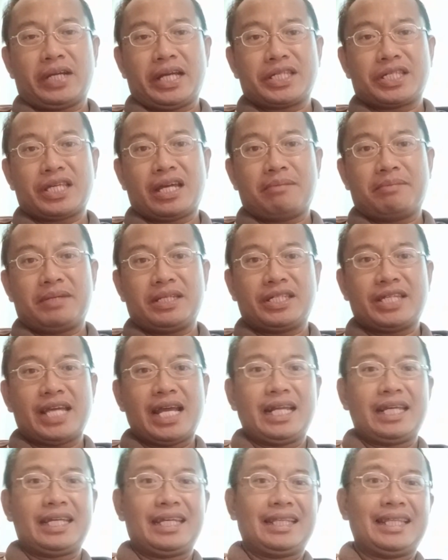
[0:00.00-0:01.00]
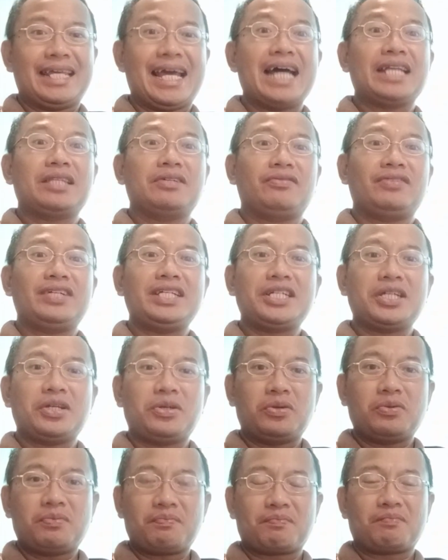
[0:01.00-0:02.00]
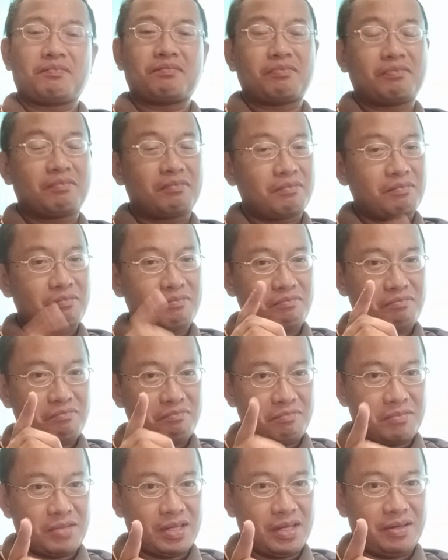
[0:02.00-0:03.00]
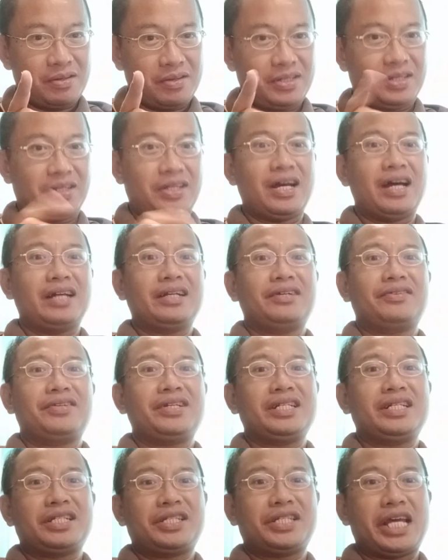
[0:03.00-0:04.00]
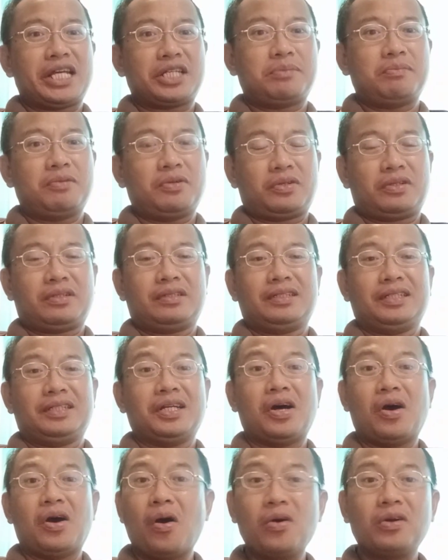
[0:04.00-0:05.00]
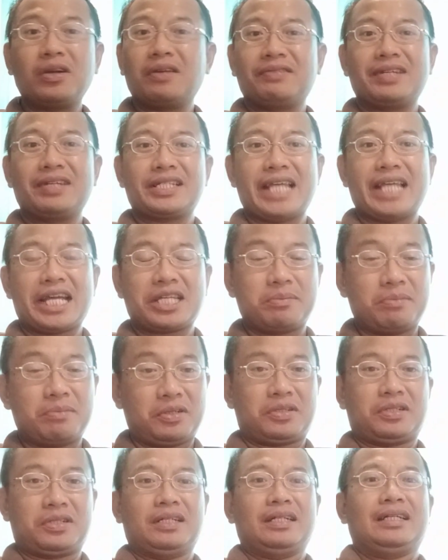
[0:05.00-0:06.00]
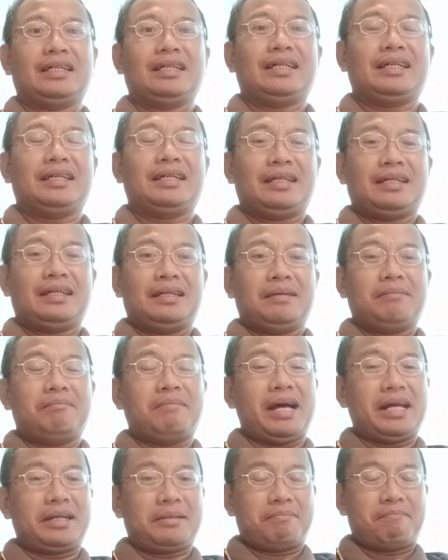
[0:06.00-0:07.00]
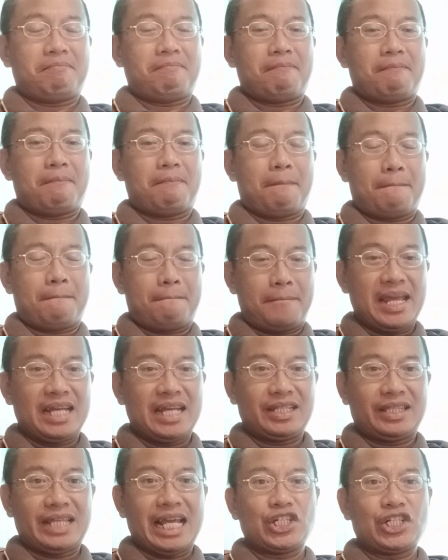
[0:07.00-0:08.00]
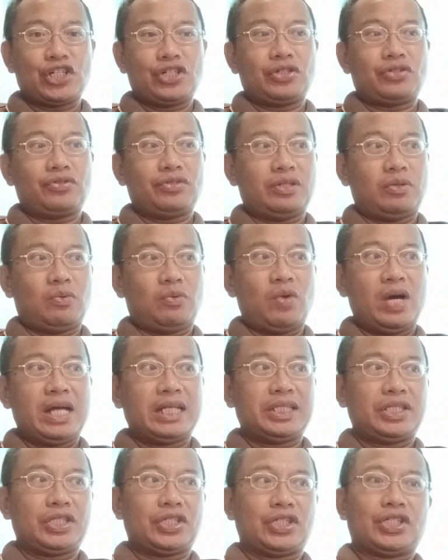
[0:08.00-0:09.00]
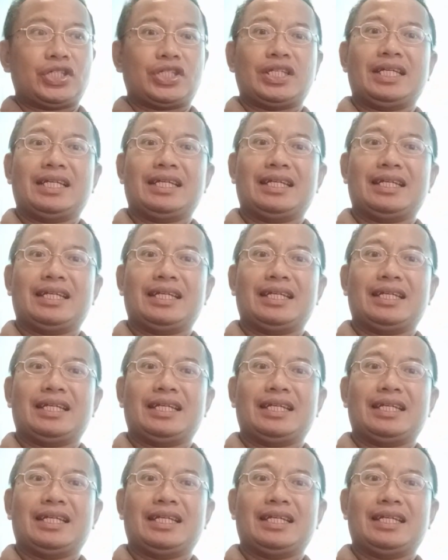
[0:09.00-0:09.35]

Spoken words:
As I've been telling in the other video, you gotta read the textbook, the whole of the textbook, but pay attention to the ones,